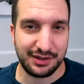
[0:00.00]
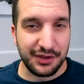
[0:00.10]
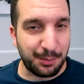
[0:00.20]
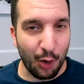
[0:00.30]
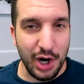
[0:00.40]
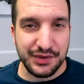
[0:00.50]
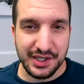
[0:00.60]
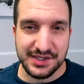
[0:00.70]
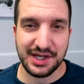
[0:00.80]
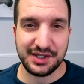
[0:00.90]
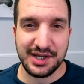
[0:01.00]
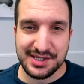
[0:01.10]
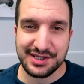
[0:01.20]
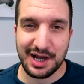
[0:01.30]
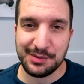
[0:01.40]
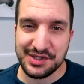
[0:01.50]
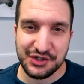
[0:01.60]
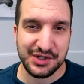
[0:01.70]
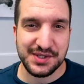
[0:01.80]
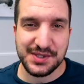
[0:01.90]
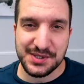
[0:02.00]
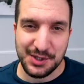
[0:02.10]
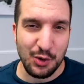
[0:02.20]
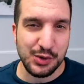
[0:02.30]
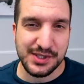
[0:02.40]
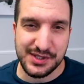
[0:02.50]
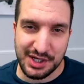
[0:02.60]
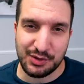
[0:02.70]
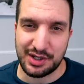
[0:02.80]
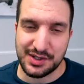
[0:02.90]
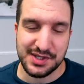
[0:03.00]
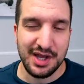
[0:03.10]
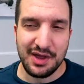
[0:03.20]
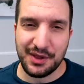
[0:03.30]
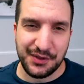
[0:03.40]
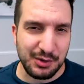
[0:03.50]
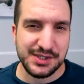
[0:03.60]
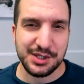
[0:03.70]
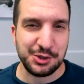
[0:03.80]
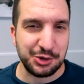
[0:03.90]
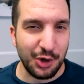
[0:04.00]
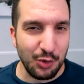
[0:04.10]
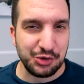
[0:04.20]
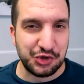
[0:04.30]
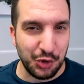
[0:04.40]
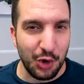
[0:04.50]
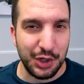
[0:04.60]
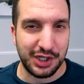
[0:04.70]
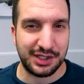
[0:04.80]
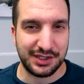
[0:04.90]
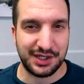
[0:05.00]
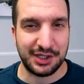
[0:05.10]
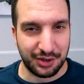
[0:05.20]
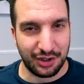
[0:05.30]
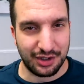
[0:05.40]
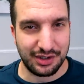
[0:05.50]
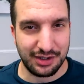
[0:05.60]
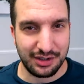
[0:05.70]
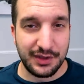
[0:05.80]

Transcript: The point is that Islam is just so serious that there is no joy in it at all.